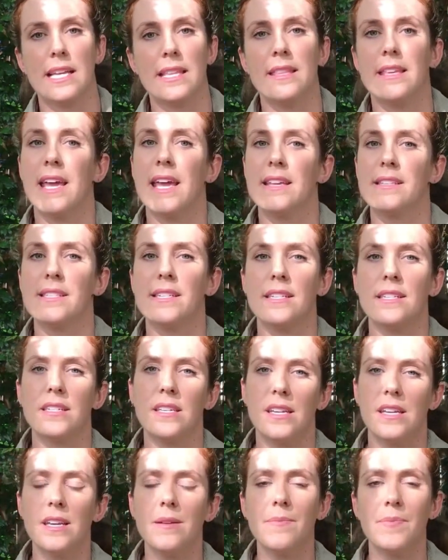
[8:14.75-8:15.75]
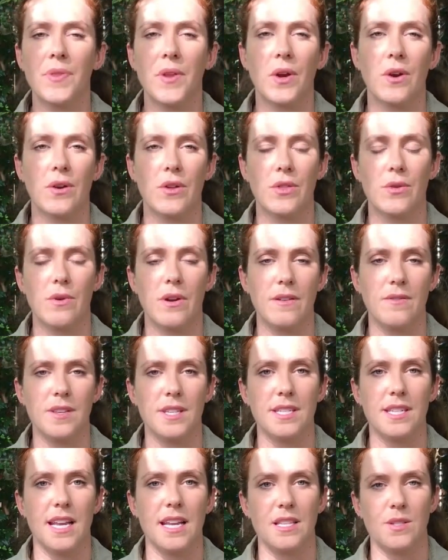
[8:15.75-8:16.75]
and the ACT are 3 of the
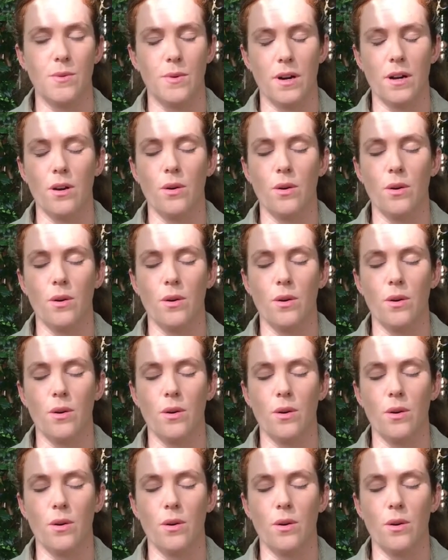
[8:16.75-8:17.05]
states where